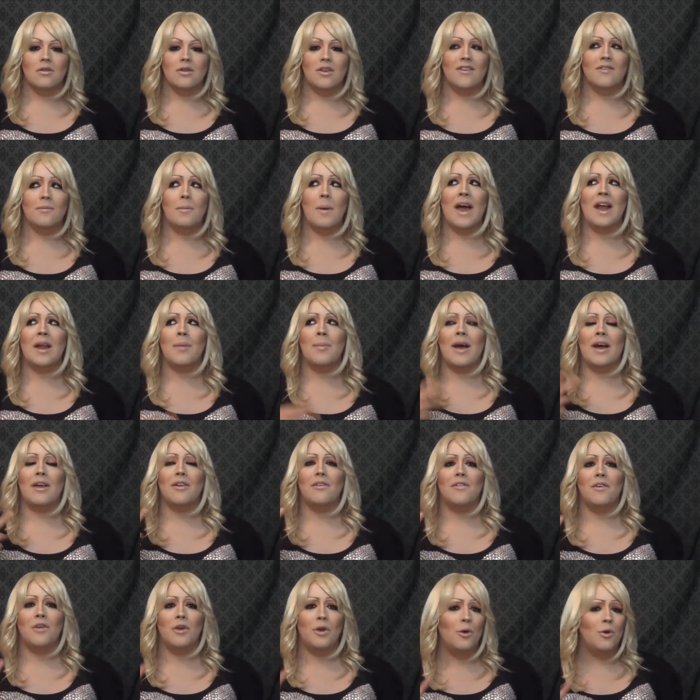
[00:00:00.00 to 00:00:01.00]
Despite
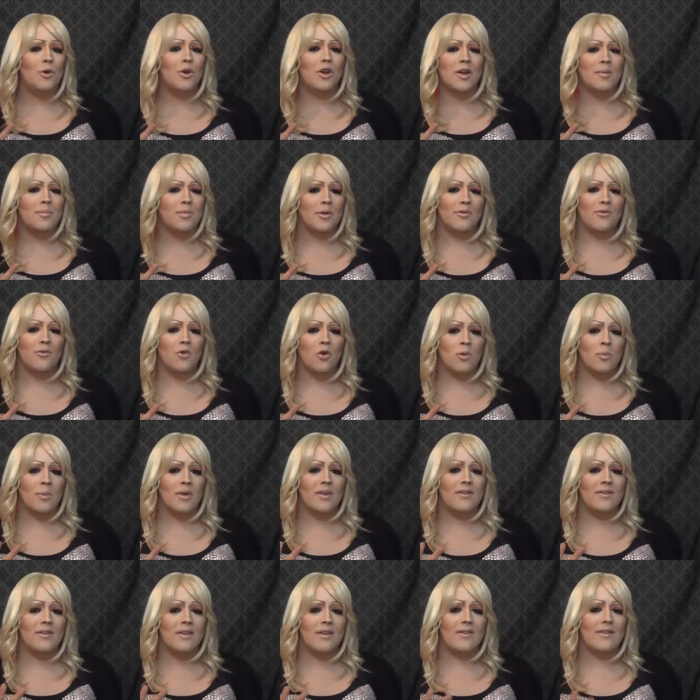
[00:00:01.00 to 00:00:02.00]
about two good
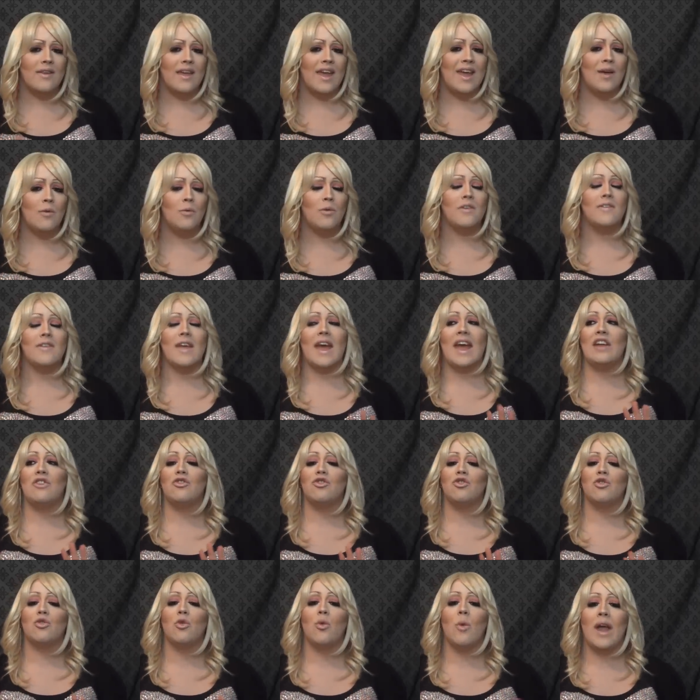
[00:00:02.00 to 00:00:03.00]
performances, it was a
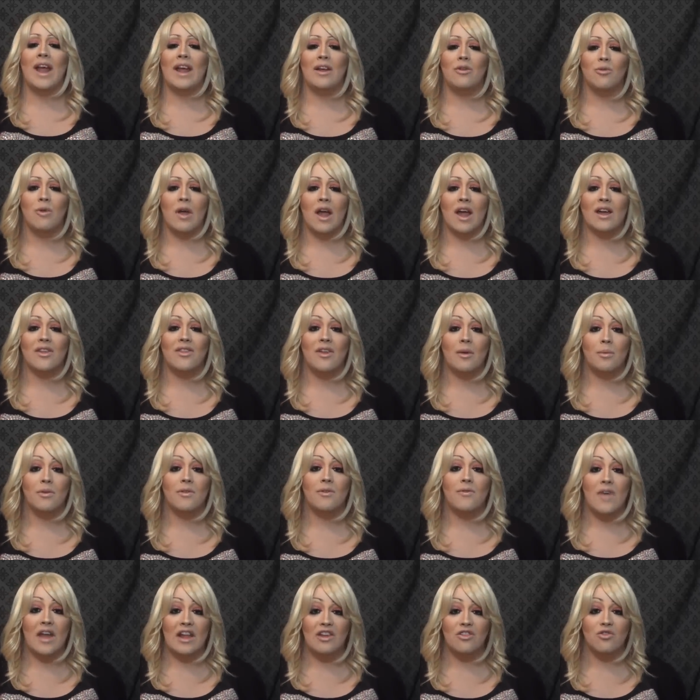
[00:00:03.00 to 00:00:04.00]
train wreck that
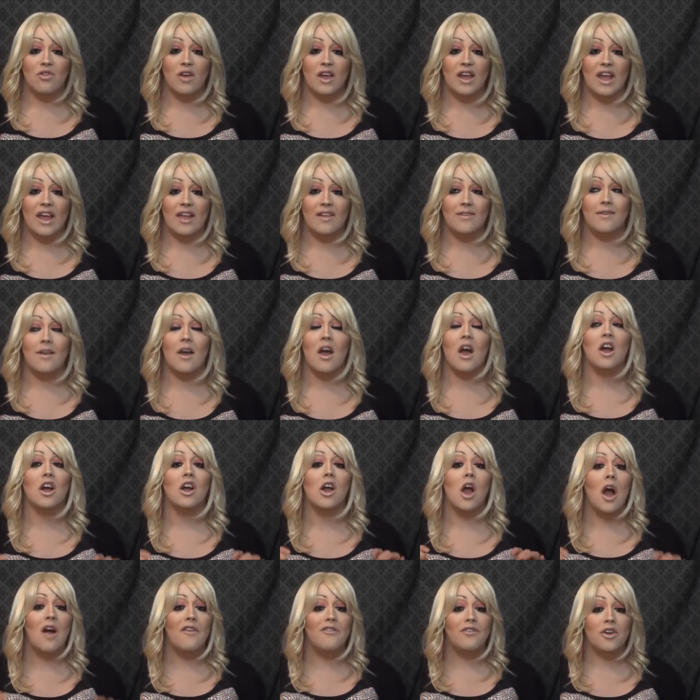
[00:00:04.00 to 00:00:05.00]
was venturing into
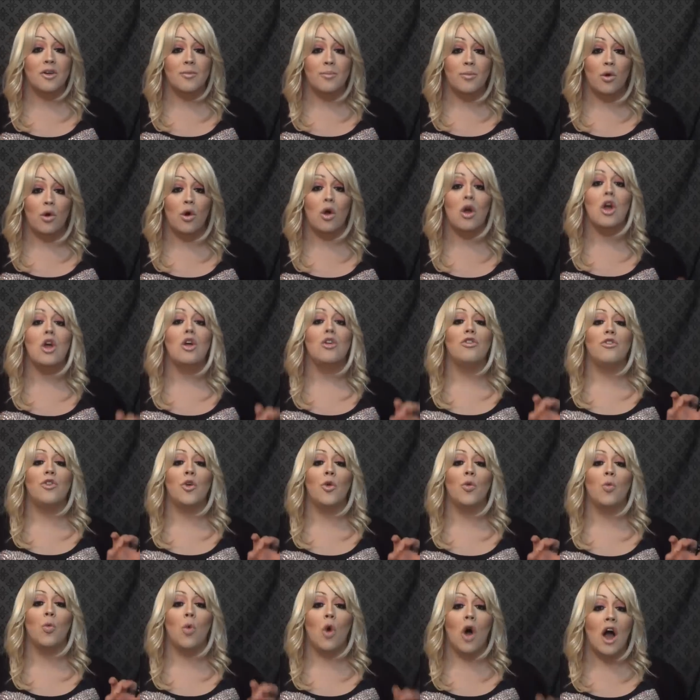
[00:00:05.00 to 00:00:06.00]
uncomfortable
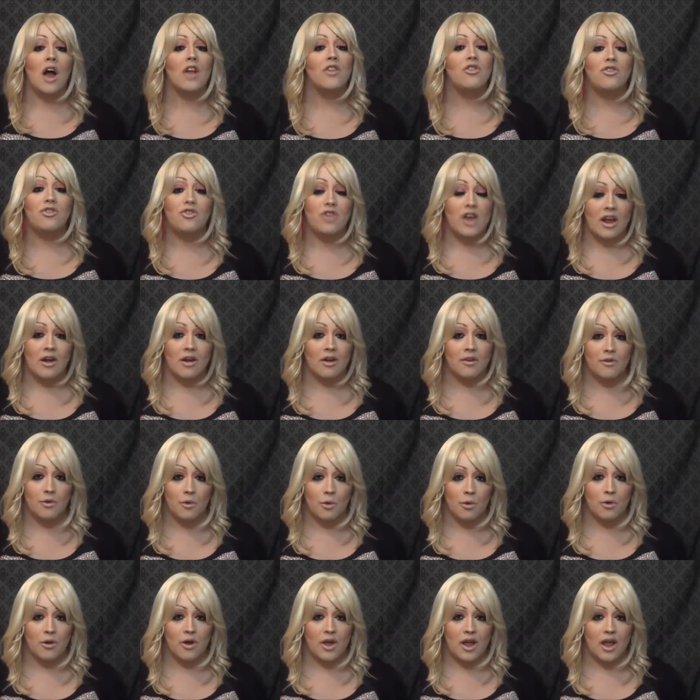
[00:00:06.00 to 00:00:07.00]
to watch
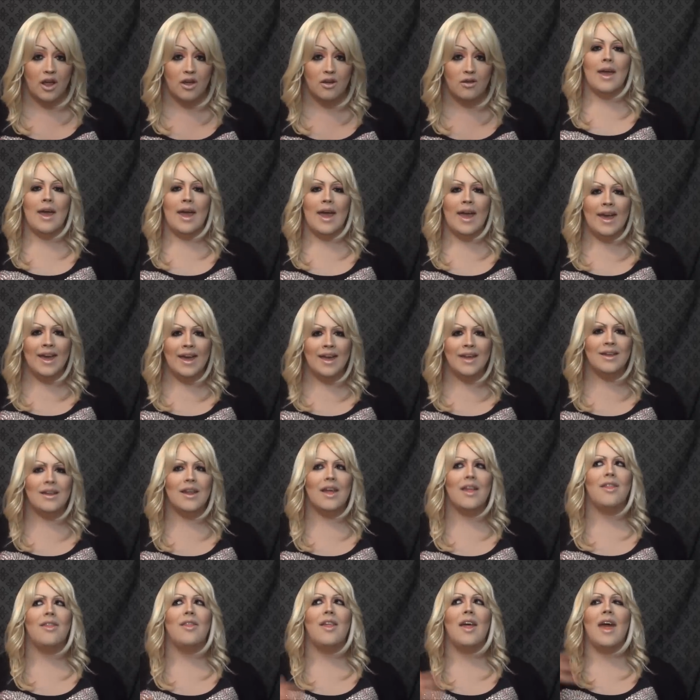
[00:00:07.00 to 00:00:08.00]
territory.
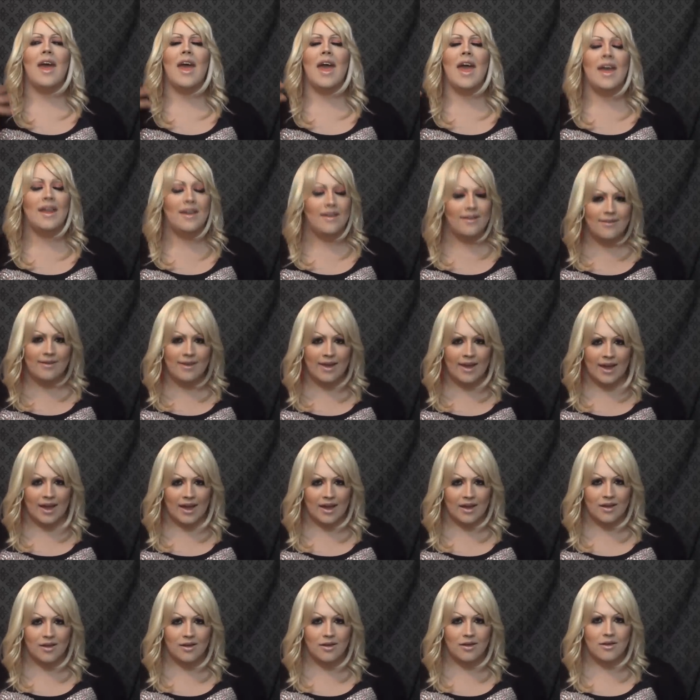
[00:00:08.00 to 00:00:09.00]
And the
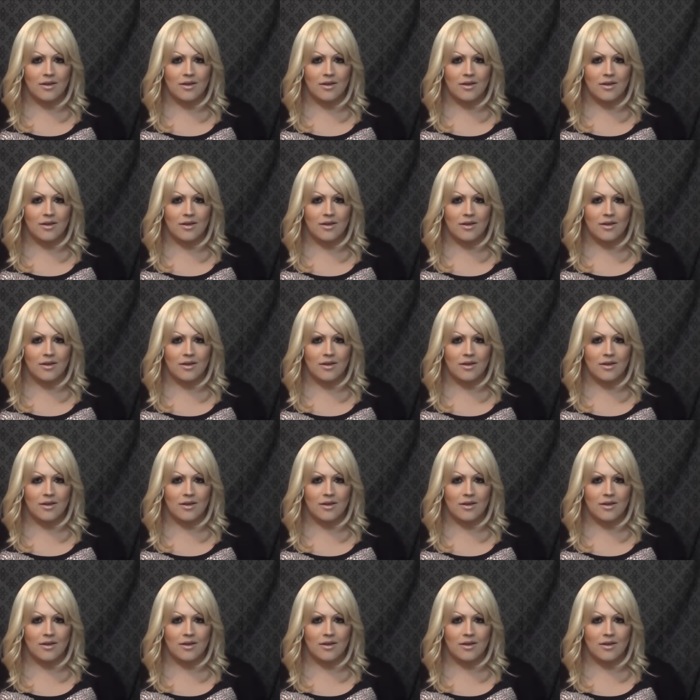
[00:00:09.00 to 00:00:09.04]
editing.